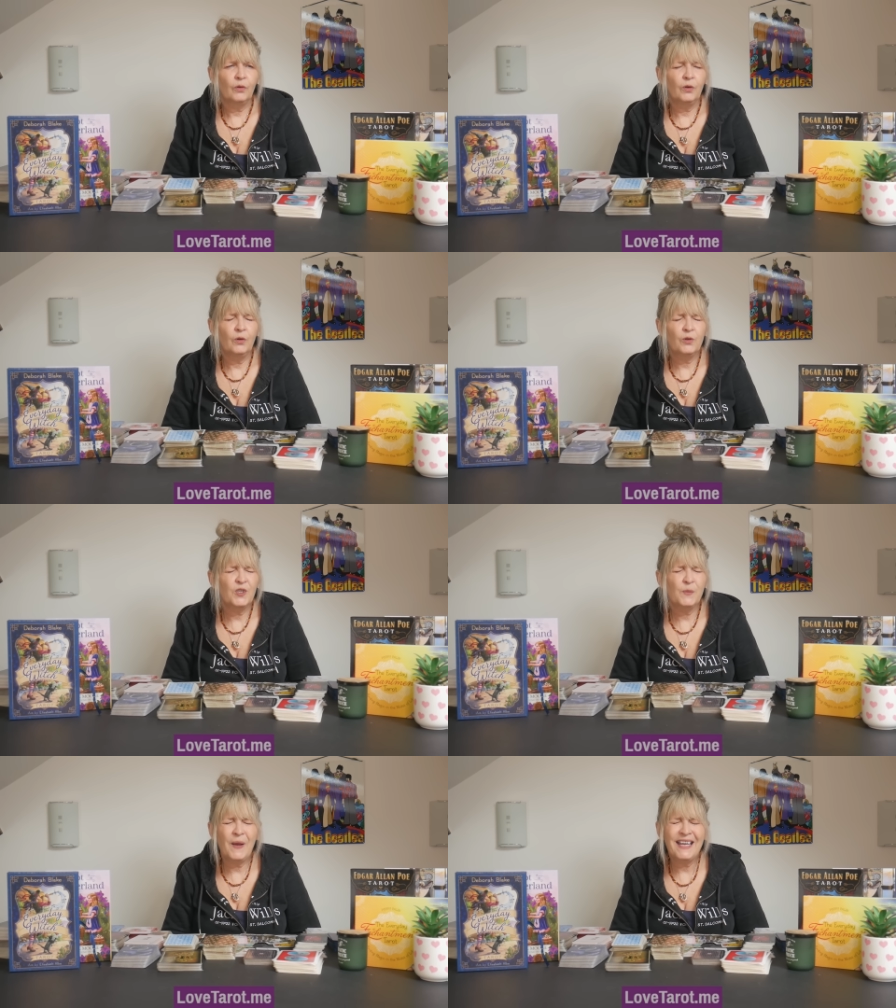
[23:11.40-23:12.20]
not
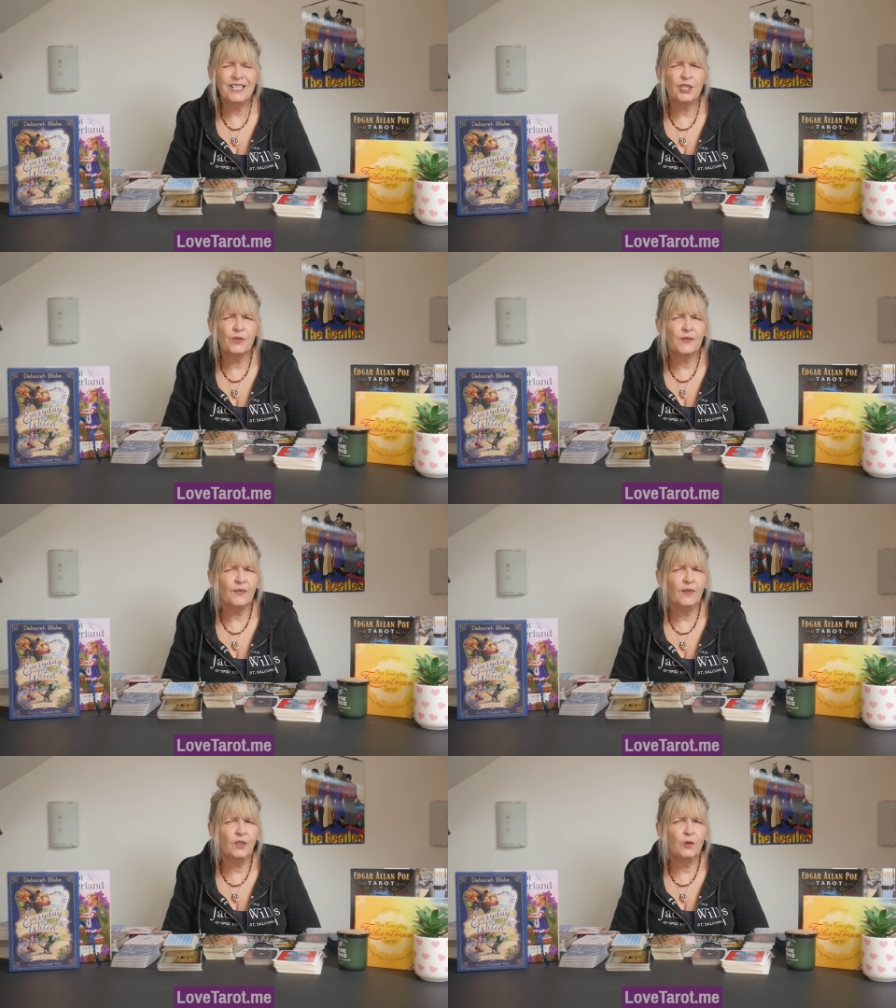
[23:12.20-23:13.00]
just patience. I
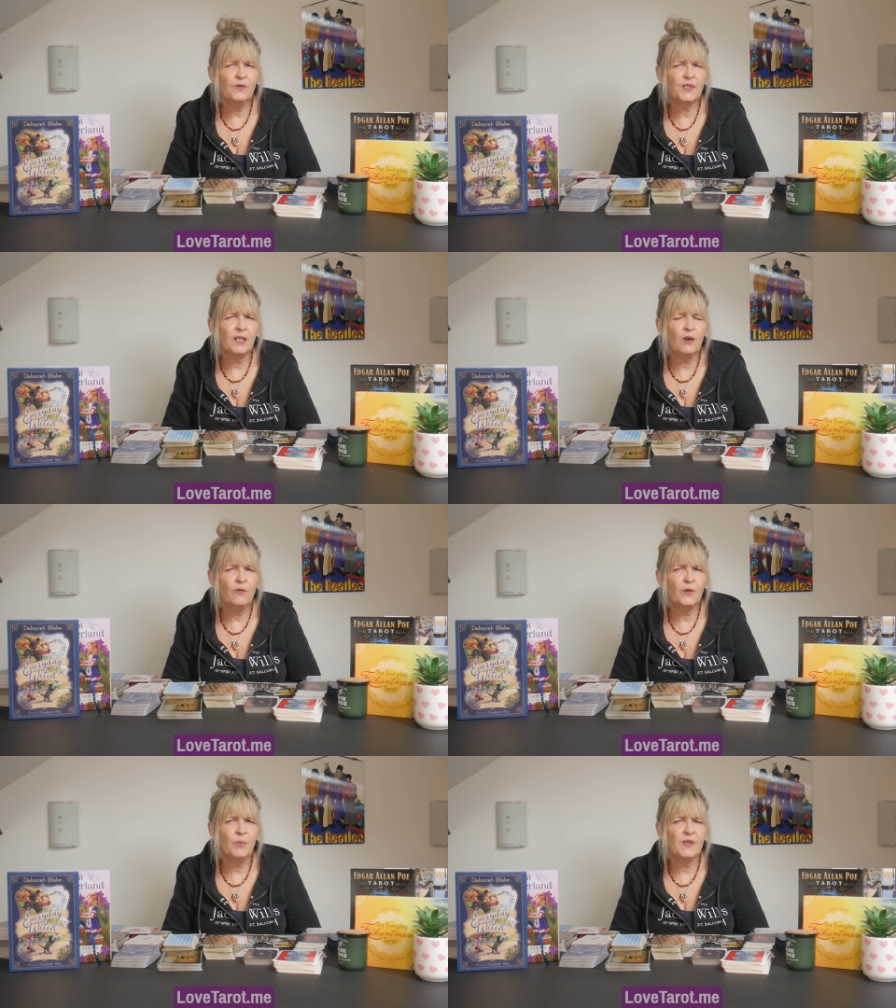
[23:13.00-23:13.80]
think you've still
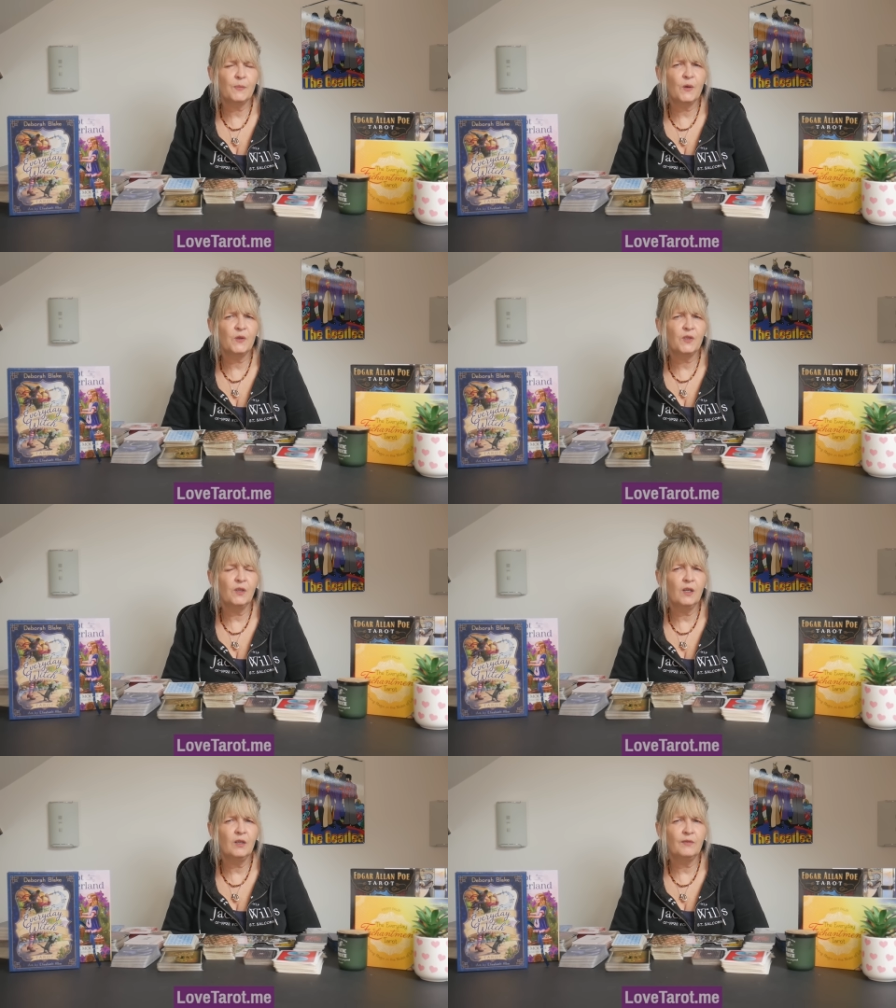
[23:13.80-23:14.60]
offered this person
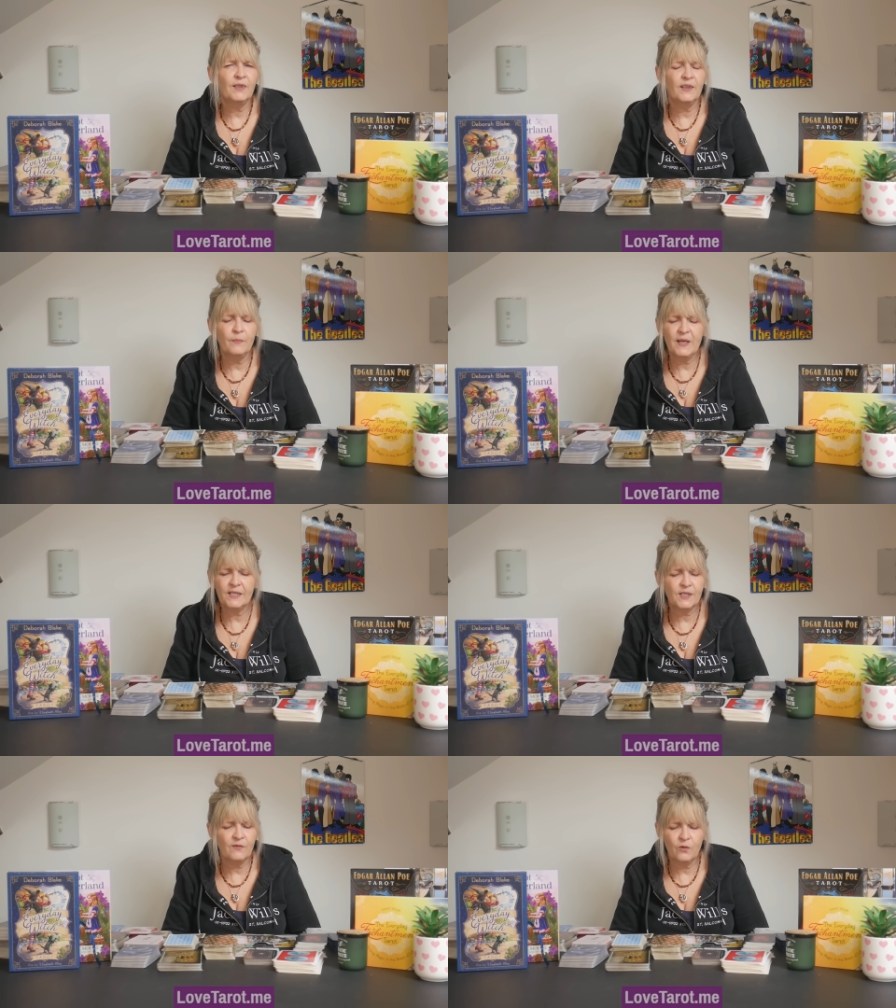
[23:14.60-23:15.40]
love in the
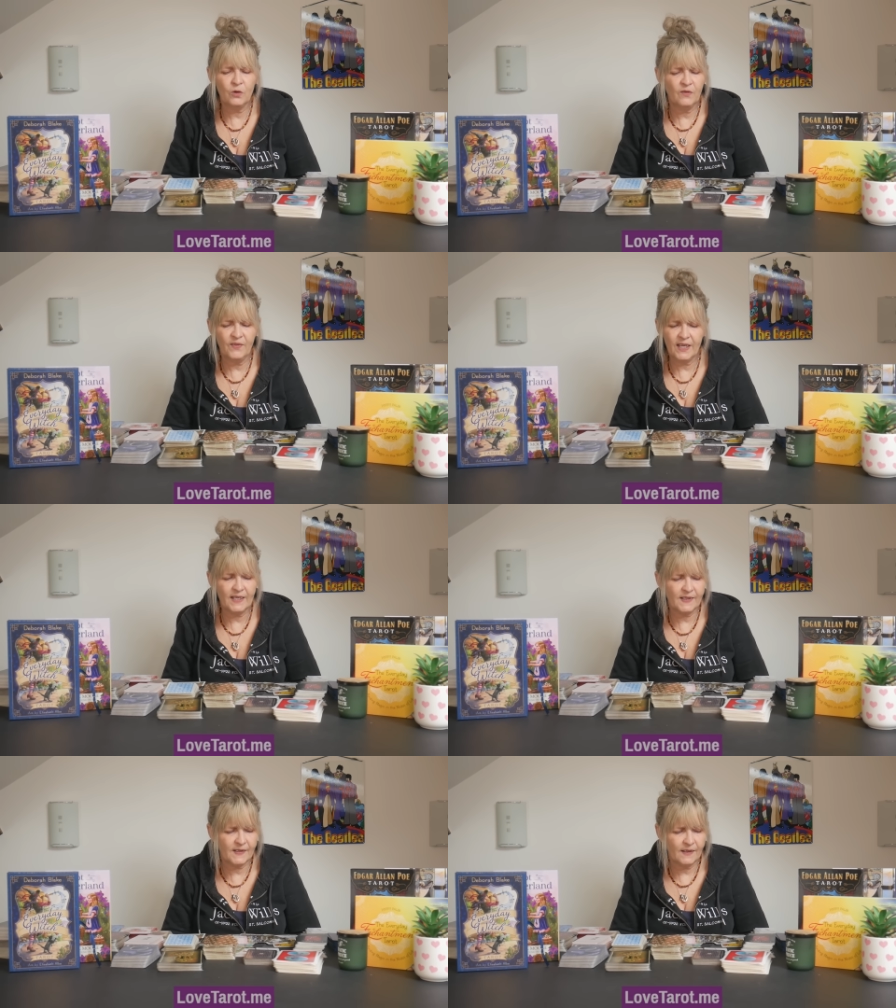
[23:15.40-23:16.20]
midst of all of
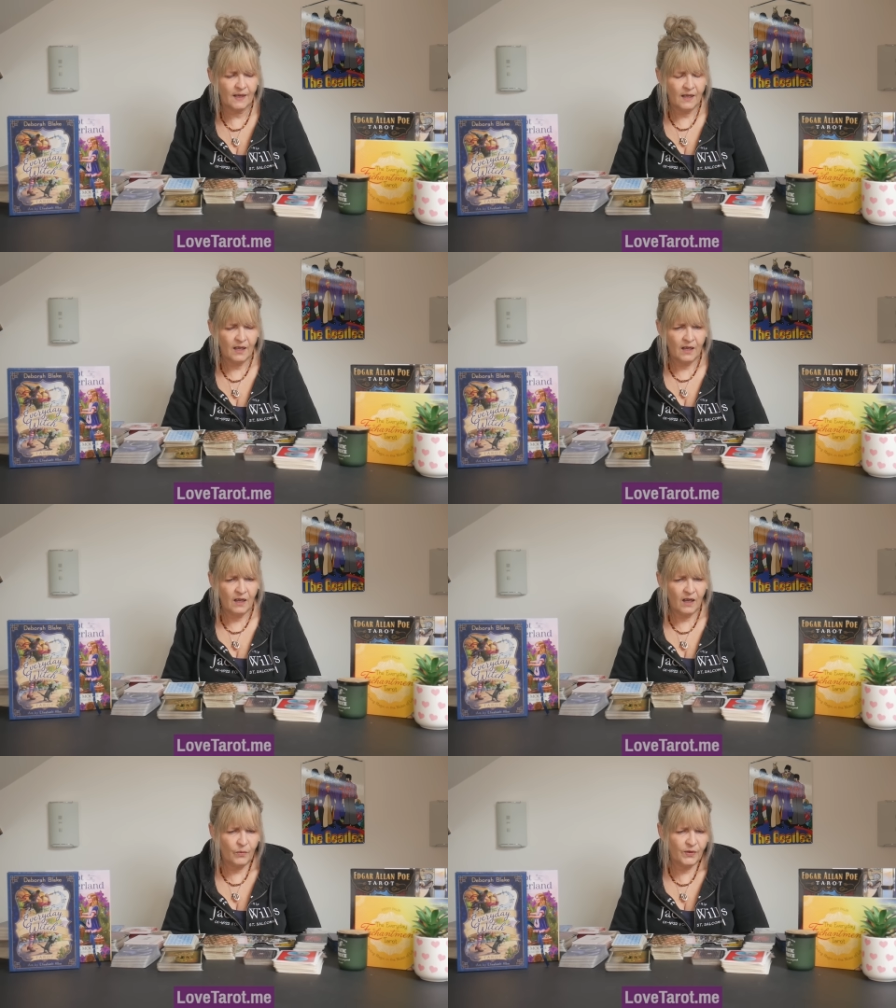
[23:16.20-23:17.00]
this,
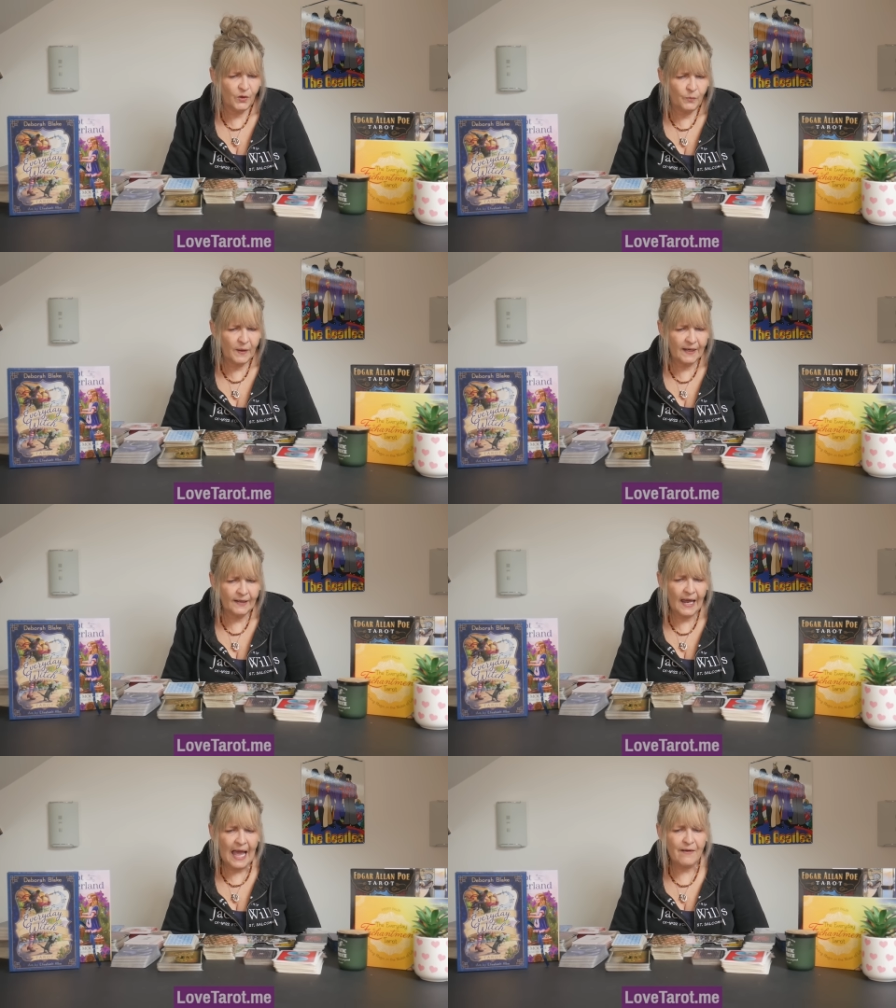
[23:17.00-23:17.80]
uh, with you being
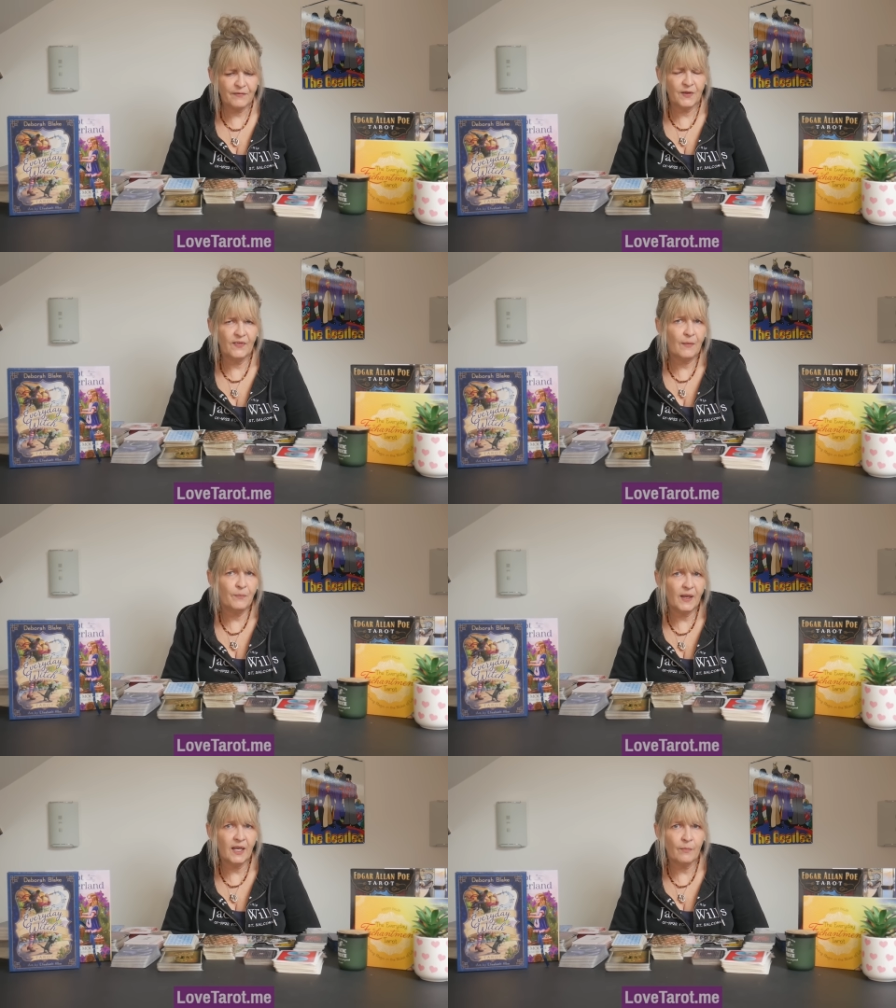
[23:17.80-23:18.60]
left and them
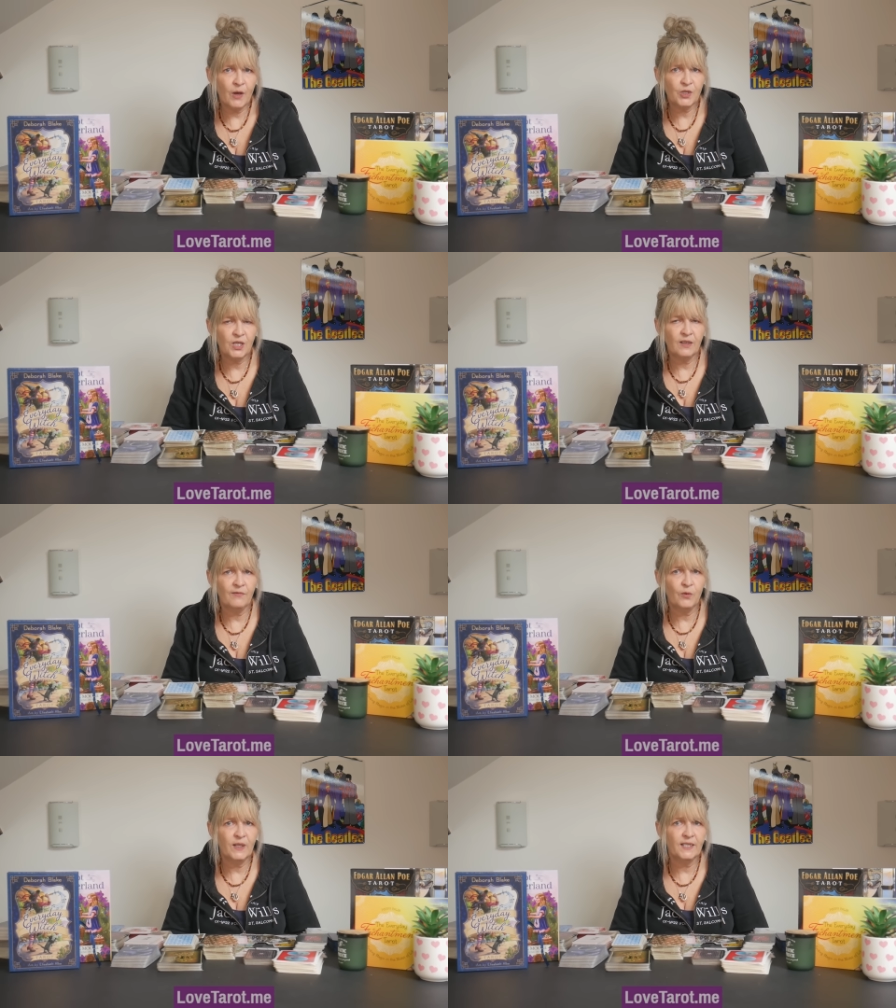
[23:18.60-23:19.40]
being emotionally
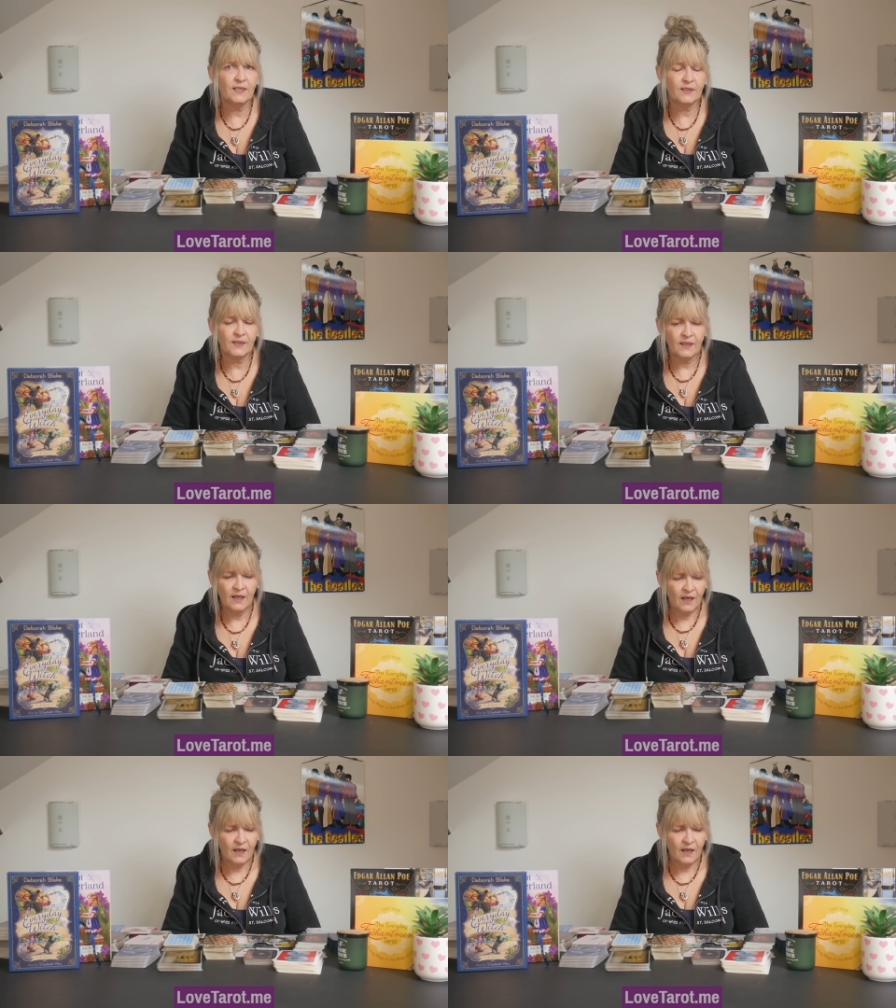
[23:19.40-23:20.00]
avoidant.